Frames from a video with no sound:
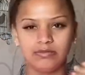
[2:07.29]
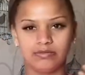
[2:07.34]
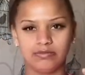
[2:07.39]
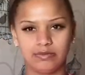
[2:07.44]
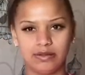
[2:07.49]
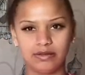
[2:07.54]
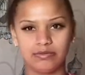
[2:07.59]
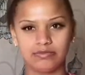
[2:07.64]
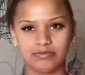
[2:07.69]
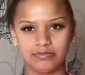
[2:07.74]

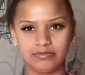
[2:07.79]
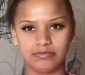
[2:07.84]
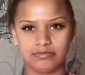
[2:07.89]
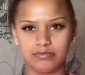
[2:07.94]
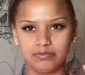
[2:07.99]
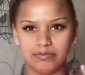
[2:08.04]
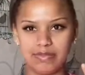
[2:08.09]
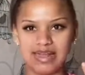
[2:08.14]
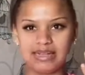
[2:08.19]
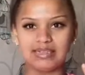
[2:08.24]
like
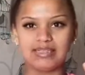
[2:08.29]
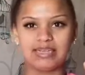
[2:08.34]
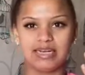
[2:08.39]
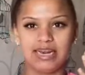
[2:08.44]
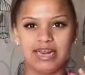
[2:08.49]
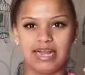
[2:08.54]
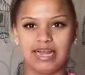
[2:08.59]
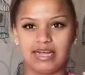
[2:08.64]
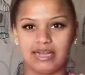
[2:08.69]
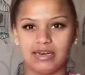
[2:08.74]

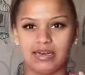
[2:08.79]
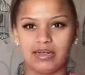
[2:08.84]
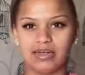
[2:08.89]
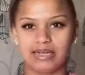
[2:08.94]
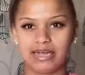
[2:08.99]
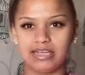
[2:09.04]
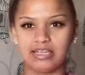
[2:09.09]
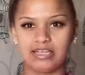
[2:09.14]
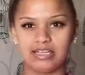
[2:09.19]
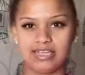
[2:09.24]
mentally, like
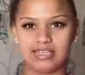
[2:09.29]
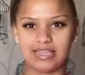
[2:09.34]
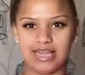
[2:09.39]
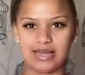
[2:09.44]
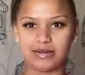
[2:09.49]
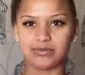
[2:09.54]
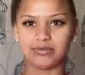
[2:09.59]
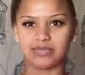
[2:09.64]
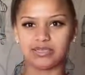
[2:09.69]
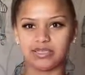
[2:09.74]
it
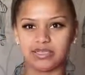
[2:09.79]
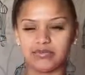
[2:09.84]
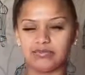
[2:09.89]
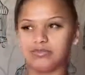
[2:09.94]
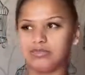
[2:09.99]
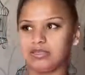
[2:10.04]
helps them.